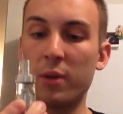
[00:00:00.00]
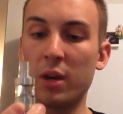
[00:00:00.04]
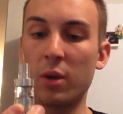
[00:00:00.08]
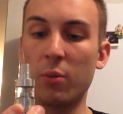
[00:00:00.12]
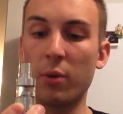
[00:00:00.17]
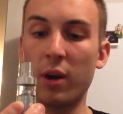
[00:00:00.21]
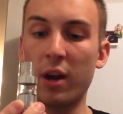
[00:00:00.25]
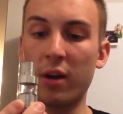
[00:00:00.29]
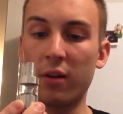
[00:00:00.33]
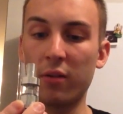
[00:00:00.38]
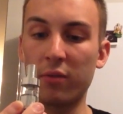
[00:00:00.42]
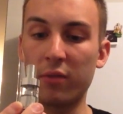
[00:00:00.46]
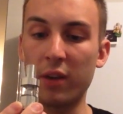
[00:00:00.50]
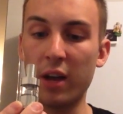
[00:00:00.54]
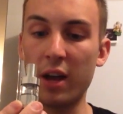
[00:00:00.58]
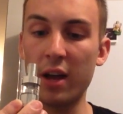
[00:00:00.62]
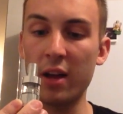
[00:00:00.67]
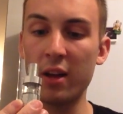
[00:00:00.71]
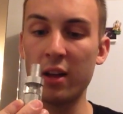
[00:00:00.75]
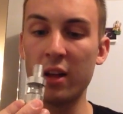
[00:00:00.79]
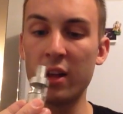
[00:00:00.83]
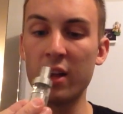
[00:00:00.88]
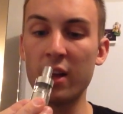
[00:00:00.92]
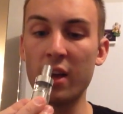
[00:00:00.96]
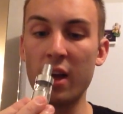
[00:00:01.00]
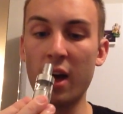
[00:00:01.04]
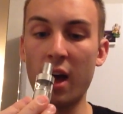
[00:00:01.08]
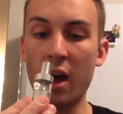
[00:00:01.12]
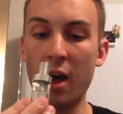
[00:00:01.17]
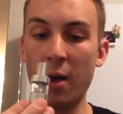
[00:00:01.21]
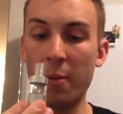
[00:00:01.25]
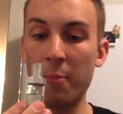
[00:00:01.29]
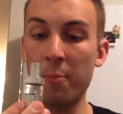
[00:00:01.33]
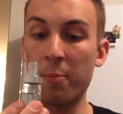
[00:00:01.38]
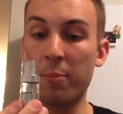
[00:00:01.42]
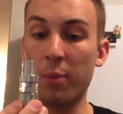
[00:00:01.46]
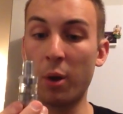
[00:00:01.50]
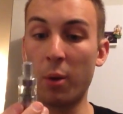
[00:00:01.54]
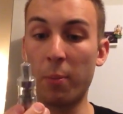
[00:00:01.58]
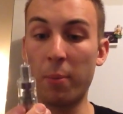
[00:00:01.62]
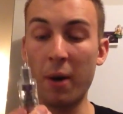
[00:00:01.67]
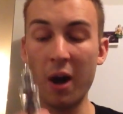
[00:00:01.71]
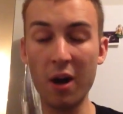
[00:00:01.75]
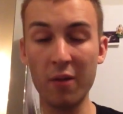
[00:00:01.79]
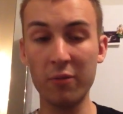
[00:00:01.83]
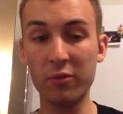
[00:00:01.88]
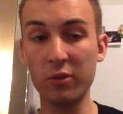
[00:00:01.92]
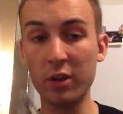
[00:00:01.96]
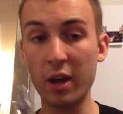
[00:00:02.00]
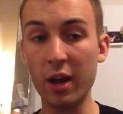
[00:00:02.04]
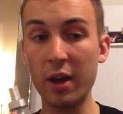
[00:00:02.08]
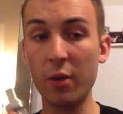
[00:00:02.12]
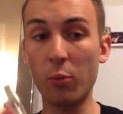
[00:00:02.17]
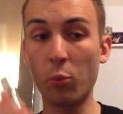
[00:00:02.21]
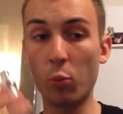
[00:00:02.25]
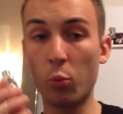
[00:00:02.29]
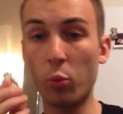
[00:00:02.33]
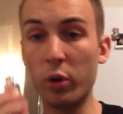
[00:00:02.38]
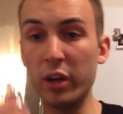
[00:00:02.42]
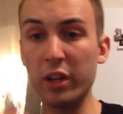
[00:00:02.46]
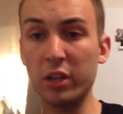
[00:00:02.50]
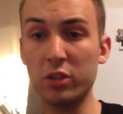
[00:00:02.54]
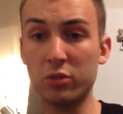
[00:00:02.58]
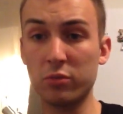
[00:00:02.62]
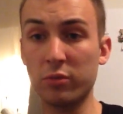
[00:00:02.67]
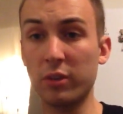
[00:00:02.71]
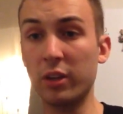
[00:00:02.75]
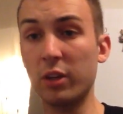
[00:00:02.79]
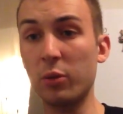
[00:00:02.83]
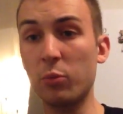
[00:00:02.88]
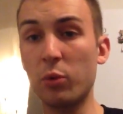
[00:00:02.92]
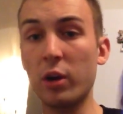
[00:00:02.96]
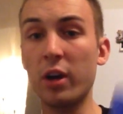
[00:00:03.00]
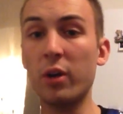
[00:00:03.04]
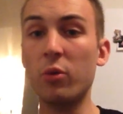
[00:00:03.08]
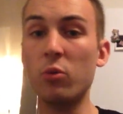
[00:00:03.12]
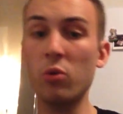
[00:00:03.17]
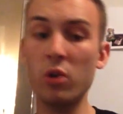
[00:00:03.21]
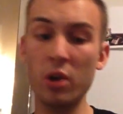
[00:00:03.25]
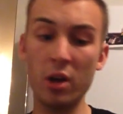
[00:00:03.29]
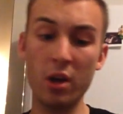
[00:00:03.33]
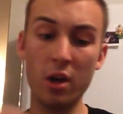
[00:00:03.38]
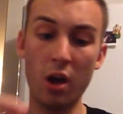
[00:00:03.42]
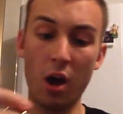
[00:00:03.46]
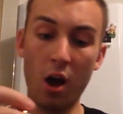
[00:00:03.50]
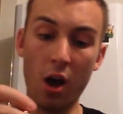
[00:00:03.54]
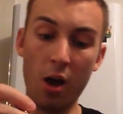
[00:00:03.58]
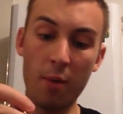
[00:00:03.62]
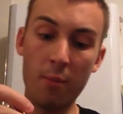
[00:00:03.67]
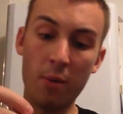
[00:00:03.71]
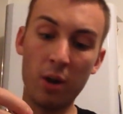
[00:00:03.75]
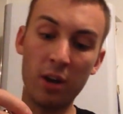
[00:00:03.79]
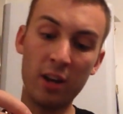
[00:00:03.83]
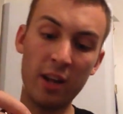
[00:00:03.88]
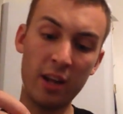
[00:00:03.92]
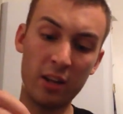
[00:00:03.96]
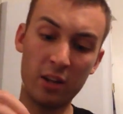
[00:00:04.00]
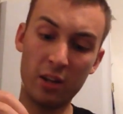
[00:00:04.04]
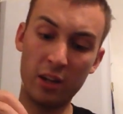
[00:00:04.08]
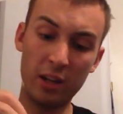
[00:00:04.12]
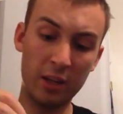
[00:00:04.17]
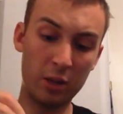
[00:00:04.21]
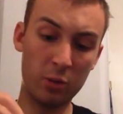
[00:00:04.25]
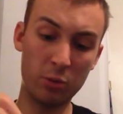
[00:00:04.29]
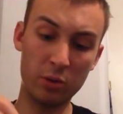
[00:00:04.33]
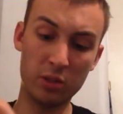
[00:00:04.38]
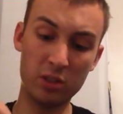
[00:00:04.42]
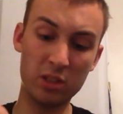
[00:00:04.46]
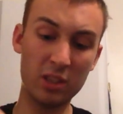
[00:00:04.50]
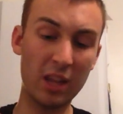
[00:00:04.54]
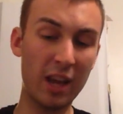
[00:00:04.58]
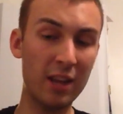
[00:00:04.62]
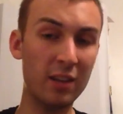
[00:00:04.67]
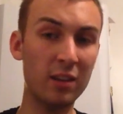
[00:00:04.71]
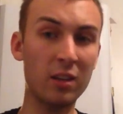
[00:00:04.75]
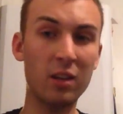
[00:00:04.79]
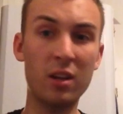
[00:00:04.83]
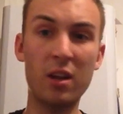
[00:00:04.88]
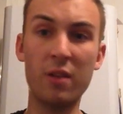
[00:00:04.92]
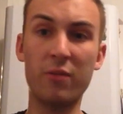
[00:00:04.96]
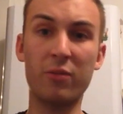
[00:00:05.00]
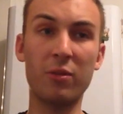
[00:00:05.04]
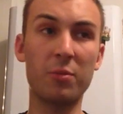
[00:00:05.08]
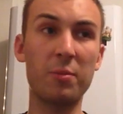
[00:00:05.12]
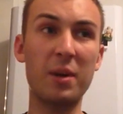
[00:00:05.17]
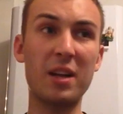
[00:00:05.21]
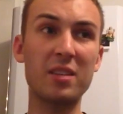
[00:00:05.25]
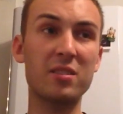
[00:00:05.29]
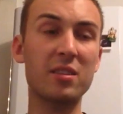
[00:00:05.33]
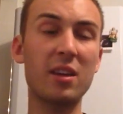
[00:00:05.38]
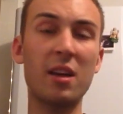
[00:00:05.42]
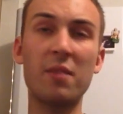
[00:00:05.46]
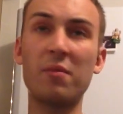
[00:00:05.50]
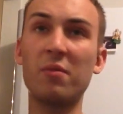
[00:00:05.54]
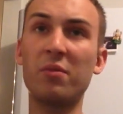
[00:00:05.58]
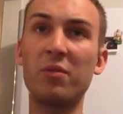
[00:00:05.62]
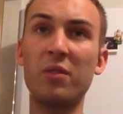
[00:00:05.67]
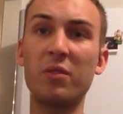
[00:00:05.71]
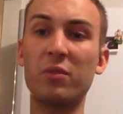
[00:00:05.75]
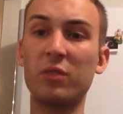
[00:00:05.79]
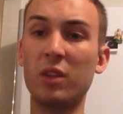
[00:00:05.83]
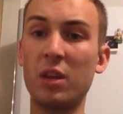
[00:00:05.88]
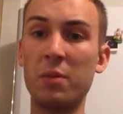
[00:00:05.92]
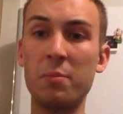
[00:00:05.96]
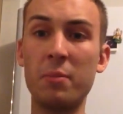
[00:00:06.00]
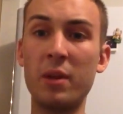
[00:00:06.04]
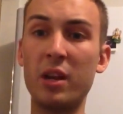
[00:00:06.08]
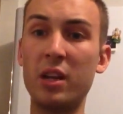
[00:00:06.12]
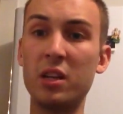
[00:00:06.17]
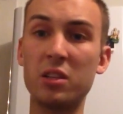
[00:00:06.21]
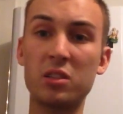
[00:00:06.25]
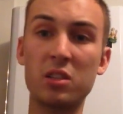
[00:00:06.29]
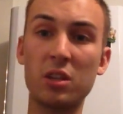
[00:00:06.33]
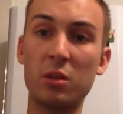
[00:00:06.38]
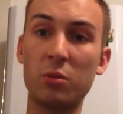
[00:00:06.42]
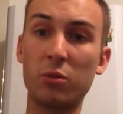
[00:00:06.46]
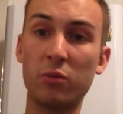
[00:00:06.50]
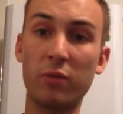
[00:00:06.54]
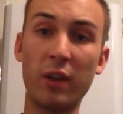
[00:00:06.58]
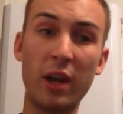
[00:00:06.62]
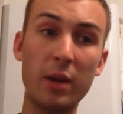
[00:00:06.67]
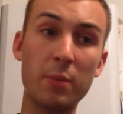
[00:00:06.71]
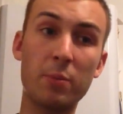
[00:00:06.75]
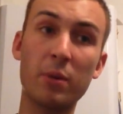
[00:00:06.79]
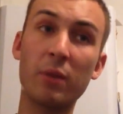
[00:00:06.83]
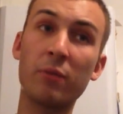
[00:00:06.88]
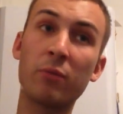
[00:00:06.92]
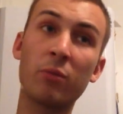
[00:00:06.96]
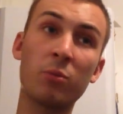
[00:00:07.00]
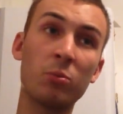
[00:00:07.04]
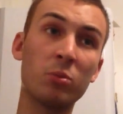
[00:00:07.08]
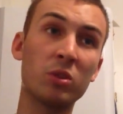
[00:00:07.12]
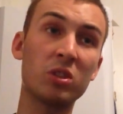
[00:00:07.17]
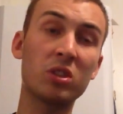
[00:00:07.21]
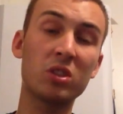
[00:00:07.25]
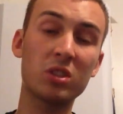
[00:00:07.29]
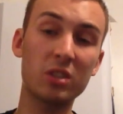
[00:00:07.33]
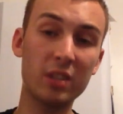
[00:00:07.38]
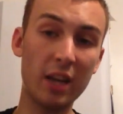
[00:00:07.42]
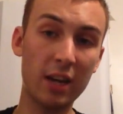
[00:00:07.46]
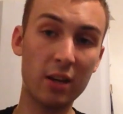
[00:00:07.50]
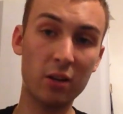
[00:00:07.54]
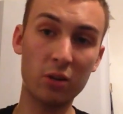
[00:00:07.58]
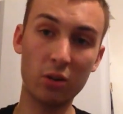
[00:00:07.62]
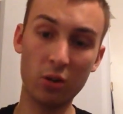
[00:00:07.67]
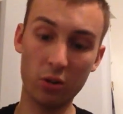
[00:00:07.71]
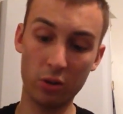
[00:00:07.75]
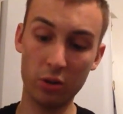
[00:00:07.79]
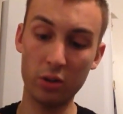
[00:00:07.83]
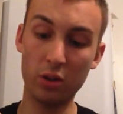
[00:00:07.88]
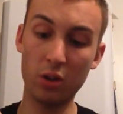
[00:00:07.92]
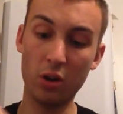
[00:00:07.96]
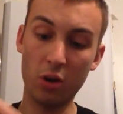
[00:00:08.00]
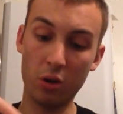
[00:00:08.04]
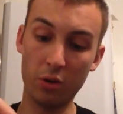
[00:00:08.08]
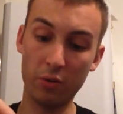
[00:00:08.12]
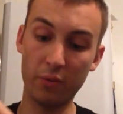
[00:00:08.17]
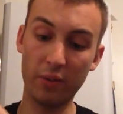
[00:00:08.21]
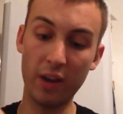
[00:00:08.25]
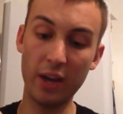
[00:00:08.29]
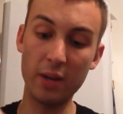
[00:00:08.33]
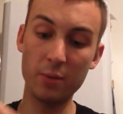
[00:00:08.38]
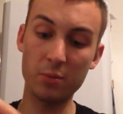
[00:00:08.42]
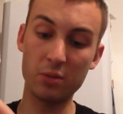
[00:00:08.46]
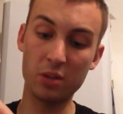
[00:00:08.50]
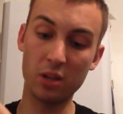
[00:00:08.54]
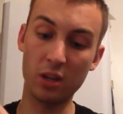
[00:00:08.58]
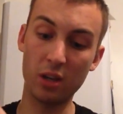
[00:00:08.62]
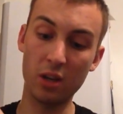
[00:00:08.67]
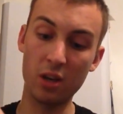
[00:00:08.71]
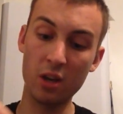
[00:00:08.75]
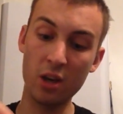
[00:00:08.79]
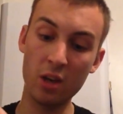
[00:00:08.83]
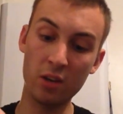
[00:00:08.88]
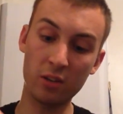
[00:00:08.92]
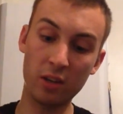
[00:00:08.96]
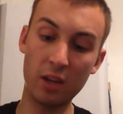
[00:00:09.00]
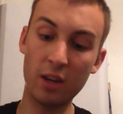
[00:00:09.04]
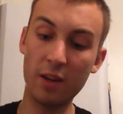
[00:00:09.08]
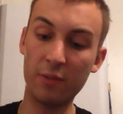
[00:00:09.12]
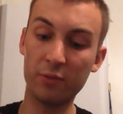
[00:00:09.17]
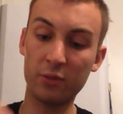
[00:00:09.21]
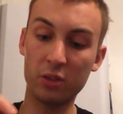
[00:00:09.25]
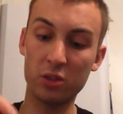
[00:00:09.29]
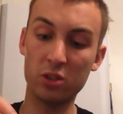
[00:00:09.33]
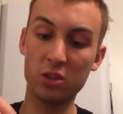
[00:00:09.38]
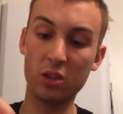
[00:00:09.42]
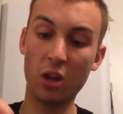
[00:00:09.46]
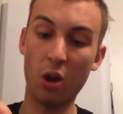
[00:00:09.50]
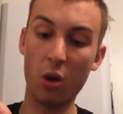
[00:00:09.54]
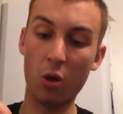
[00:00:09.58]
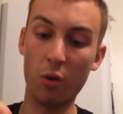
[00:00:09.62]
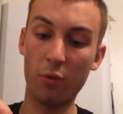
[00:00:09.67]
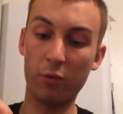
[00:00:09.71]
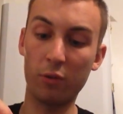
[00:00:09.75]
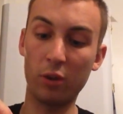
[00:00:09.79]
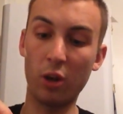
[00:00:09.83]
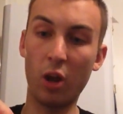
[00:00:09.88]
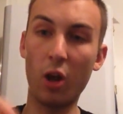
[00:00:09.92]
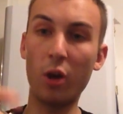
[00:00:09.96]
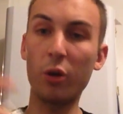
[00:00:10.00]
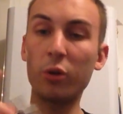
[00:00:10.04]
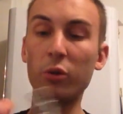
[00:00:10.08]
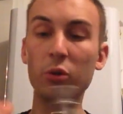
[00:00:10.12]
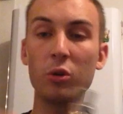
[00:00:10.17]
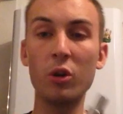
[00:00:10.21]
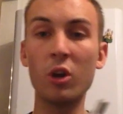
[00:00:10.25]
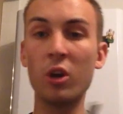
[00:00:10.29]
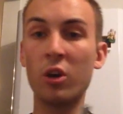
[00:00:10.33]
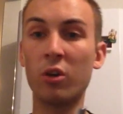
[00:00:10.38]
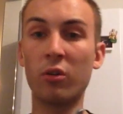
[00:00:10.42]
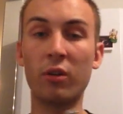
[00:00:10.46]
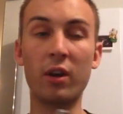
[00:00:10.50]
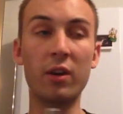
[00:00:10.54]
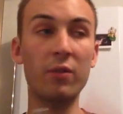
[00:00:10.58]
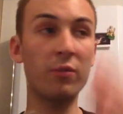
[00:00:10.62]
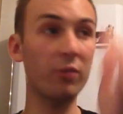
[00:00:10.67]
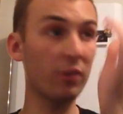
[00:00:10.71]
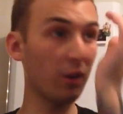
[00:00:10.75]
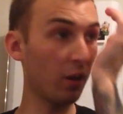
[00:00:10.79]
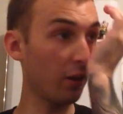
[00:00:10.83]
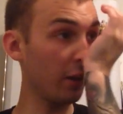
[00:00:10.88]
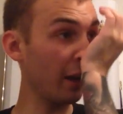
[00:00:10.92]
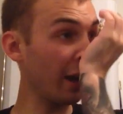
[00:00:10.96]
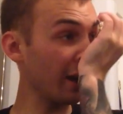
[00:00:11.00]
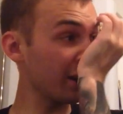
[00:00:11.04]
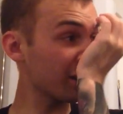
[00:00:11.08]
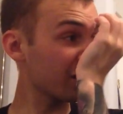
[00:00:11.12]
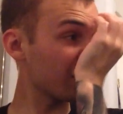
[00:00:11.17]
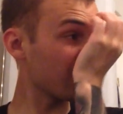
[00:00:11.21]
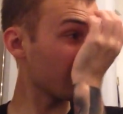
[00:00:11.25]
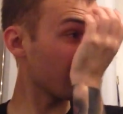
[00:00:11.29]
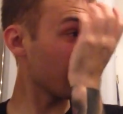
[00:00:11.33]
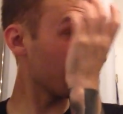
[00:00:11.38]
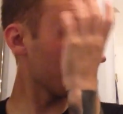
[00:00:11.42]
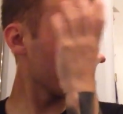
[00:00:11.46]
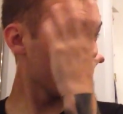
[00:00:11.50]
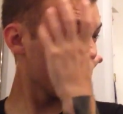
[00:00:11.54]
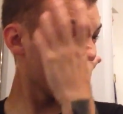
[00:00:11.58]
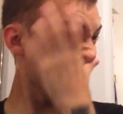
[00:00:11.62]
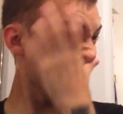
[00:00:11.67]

be aware of that. But apart from that, wicks really well. I let the liquid stand in there for about 10-15 minutes and it was vaping from the second I vaped it. Didn't have to start off low or anything like that to,